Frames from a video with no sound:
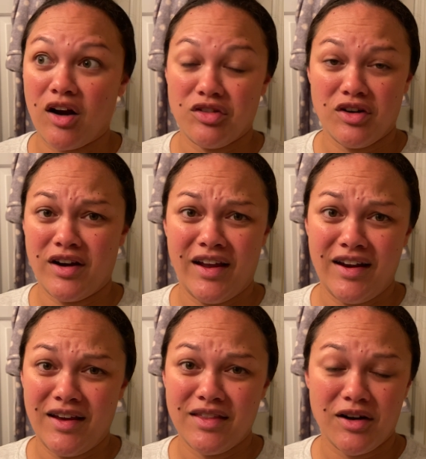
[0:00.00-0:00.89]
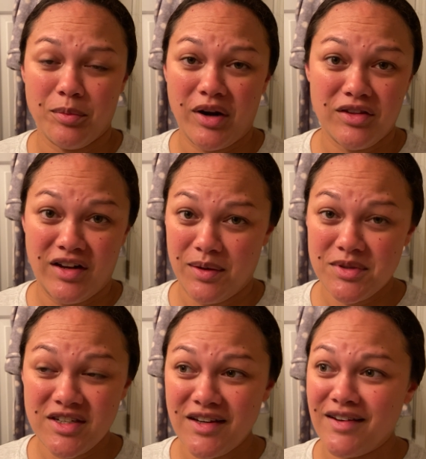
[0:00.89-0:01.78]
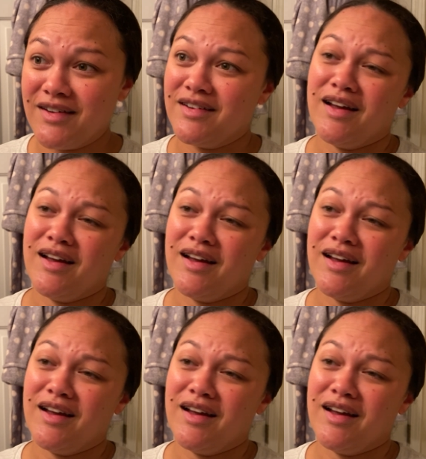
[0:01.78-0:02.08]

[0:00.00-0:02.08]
Are there any that are better than IPSY?